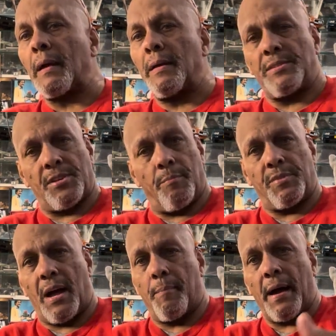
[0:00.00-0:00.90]

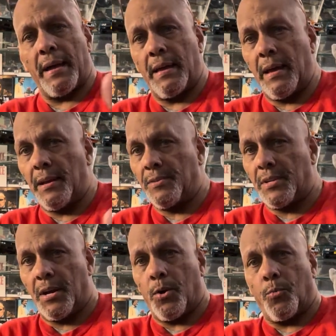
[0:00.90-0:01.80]
Sometime I can get a
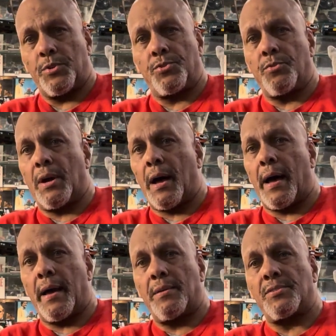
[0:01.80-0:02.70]
deal with you
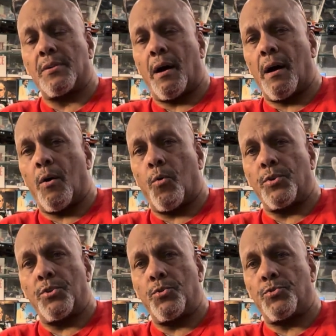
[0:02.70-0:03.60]
guys
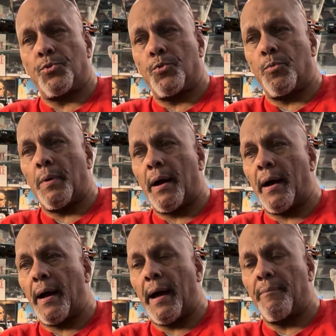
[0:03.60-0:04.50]
on YouTube.
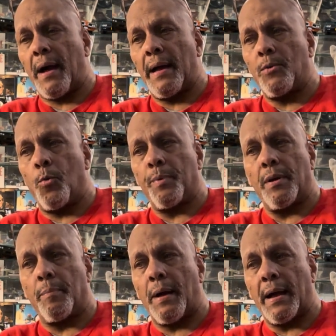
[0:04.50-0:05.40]
I opened
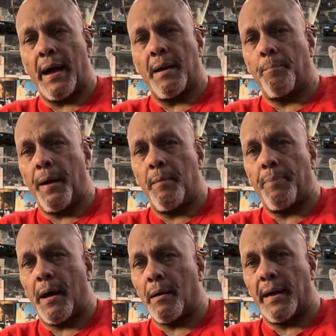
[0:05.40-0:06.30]
up, I got a
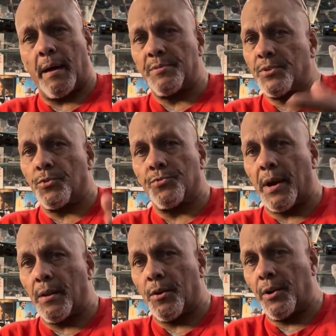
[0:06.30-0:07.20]
PayPal account. I'm still
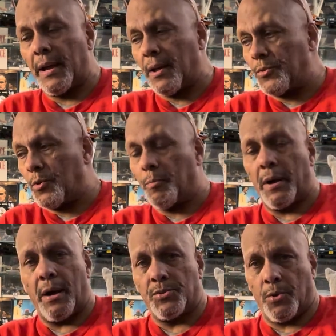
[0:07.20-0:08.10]
trying to learn how to do it, but
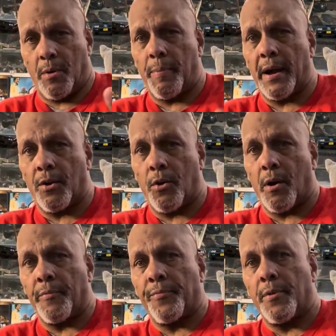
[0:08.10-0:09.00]
I was going to buy a
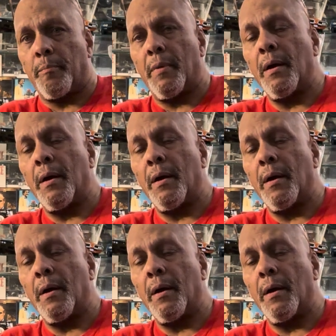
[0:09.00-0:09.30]
car from